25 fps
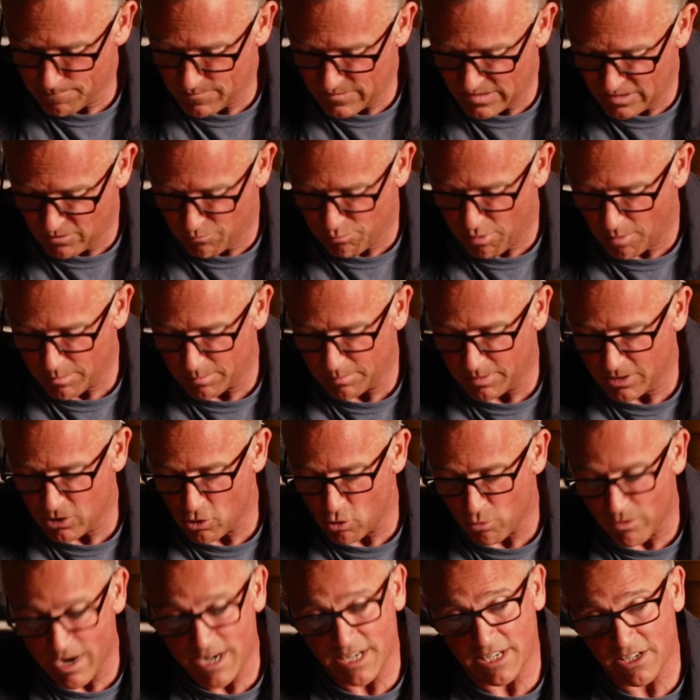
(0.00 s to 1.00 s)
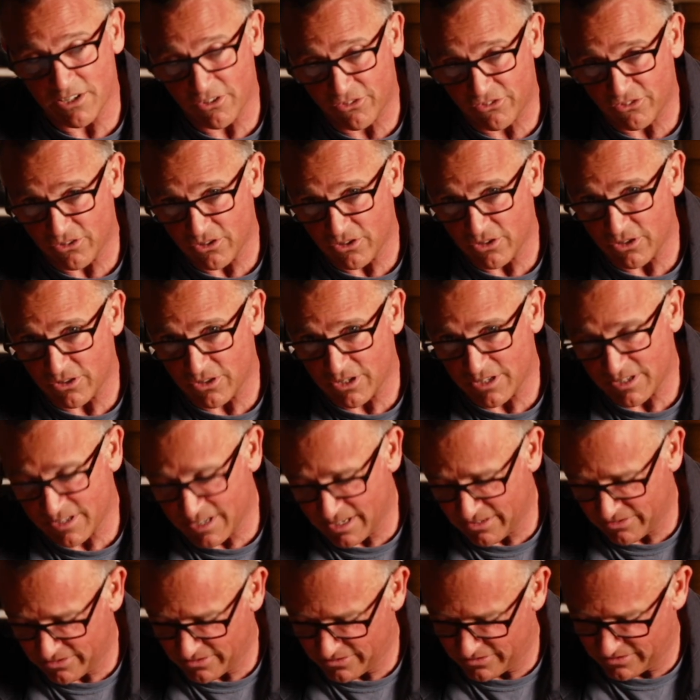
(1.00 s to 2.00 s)
You've probably already discerned that
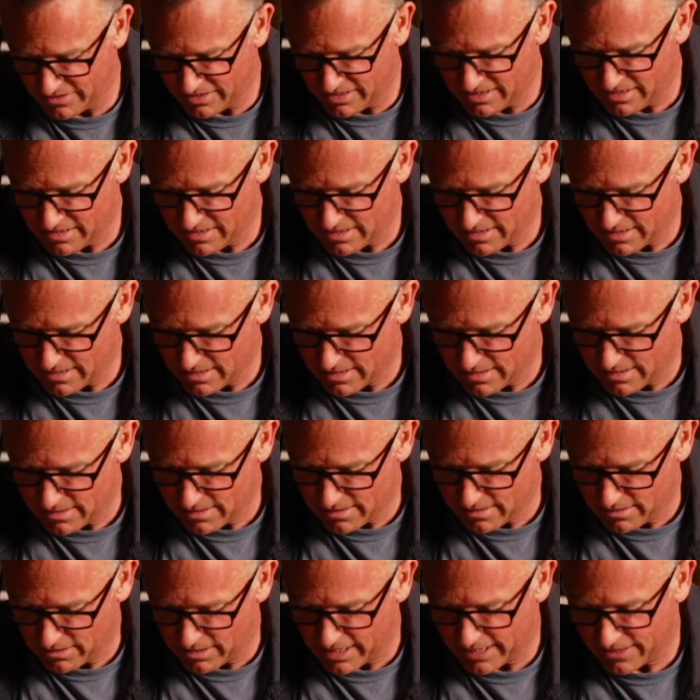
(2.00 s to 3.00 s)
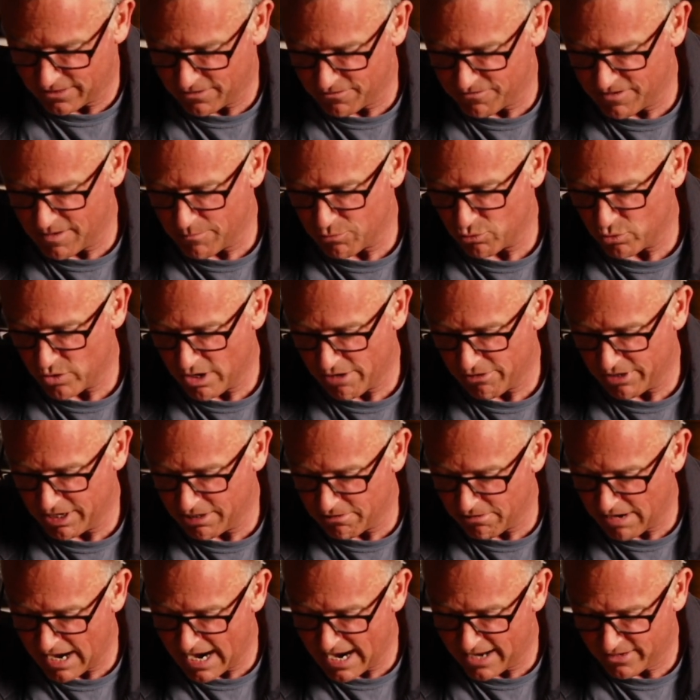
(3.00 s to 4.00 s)
decency, like the February
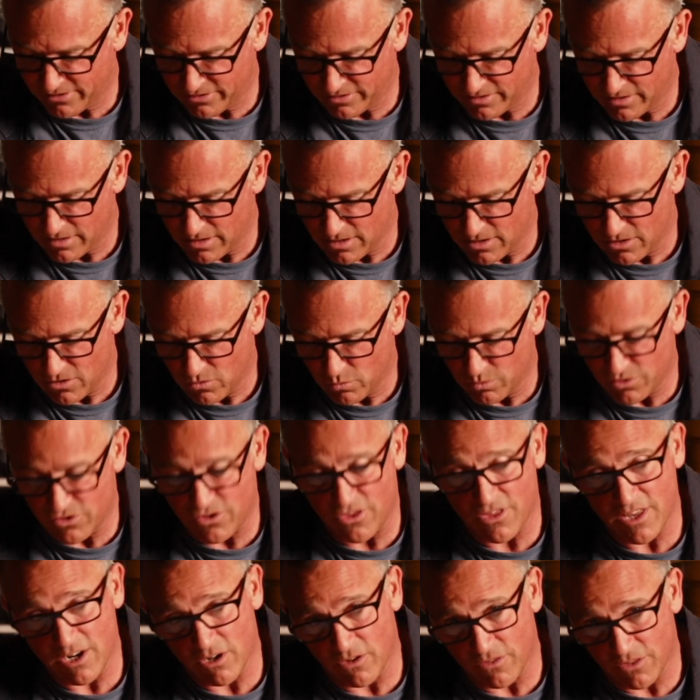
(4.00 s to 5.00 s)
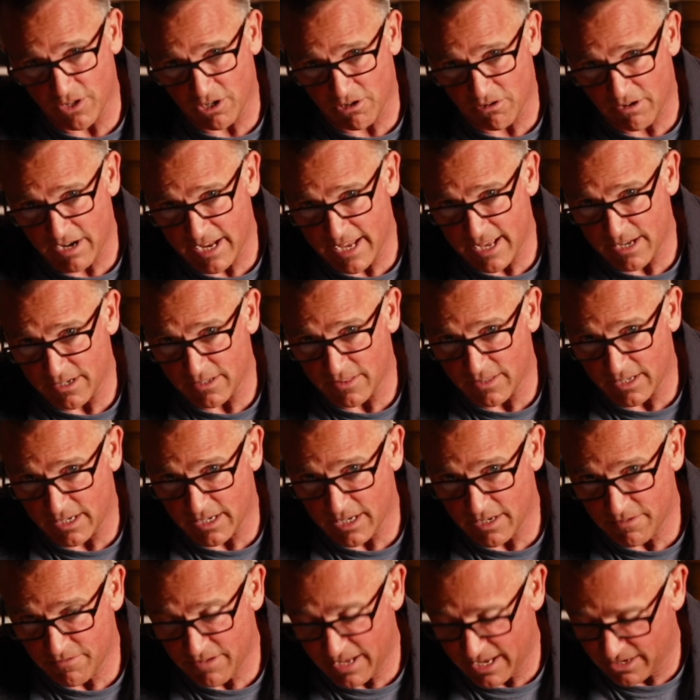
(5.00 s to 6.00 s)
grass, was thin on the ground in the
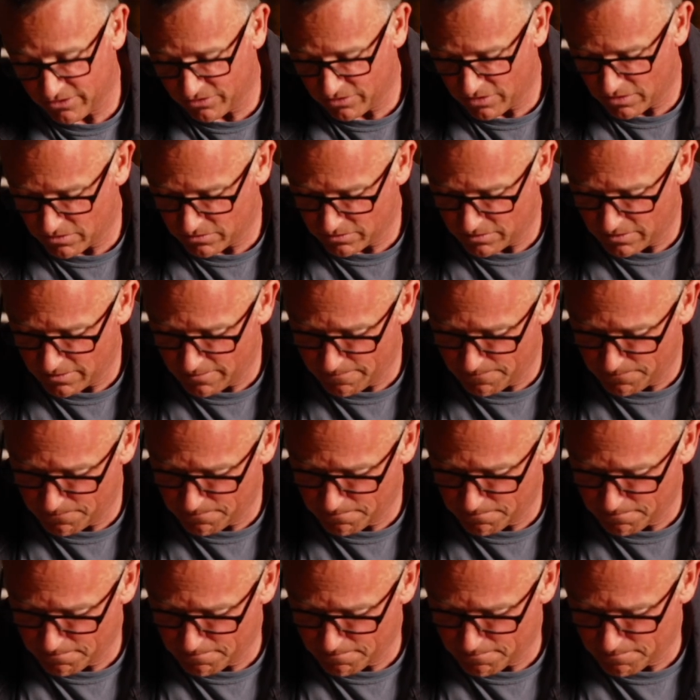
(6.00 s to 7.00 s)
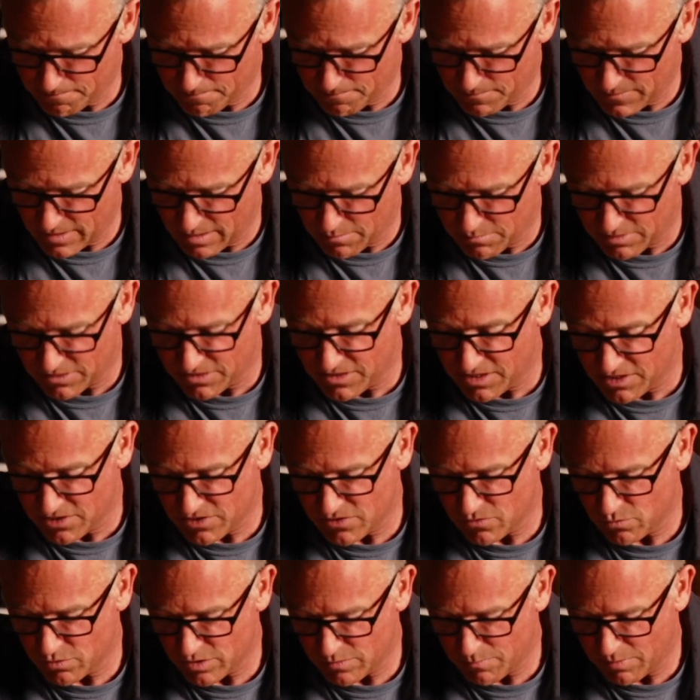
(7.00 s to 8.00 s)
Keefe household. But
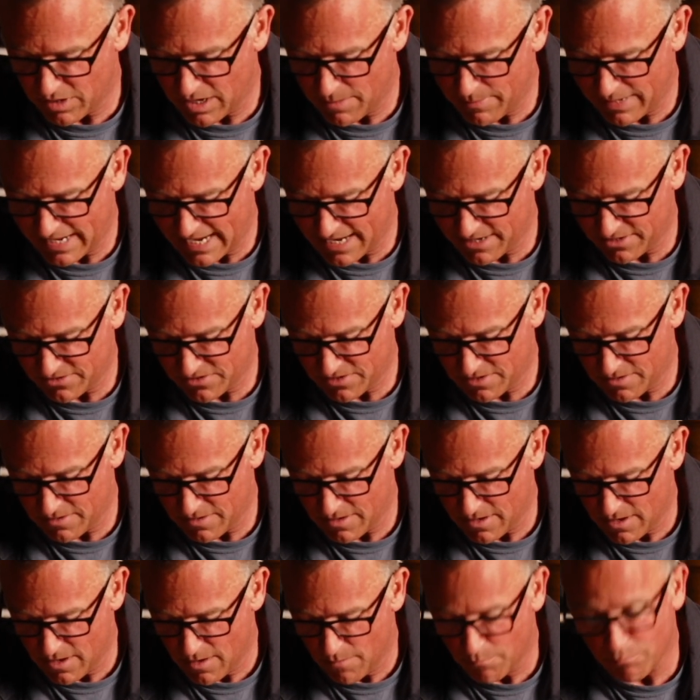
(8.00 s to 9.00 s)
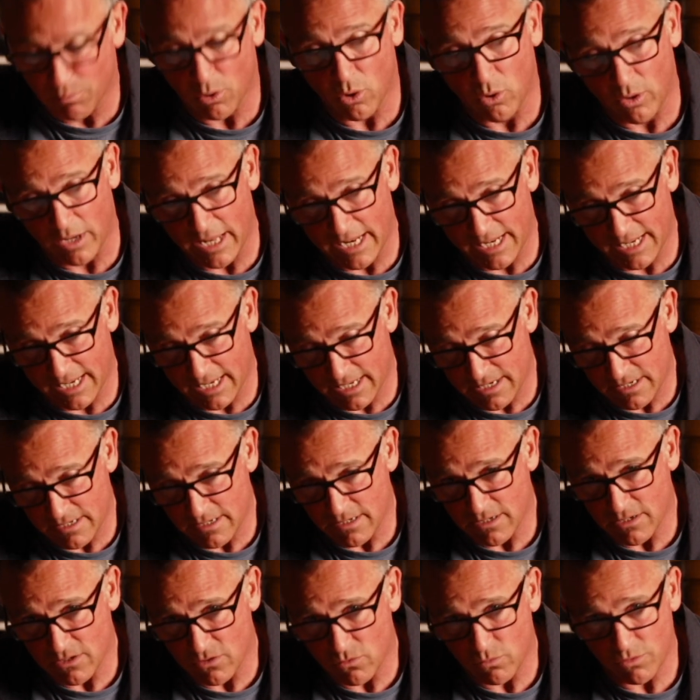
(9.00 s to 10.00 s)
this was bipartisan. Ball etiquette
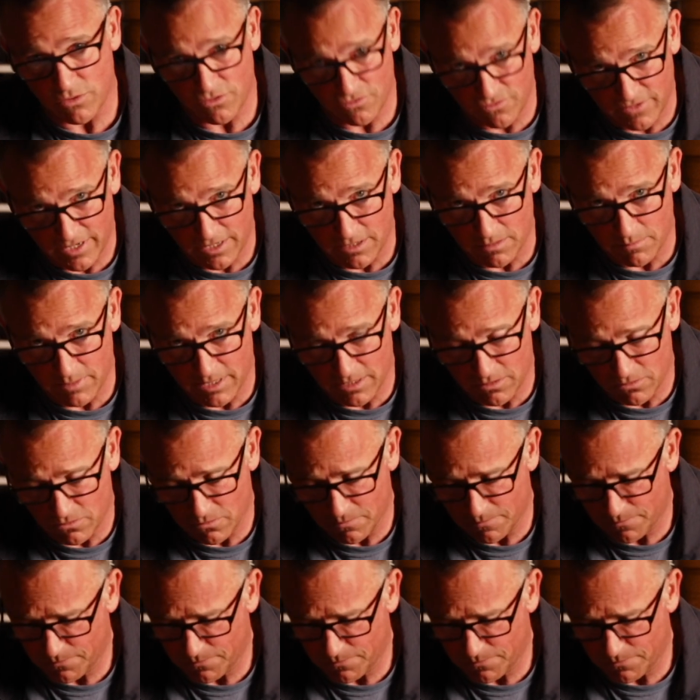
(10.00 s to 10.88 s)
was fundamental.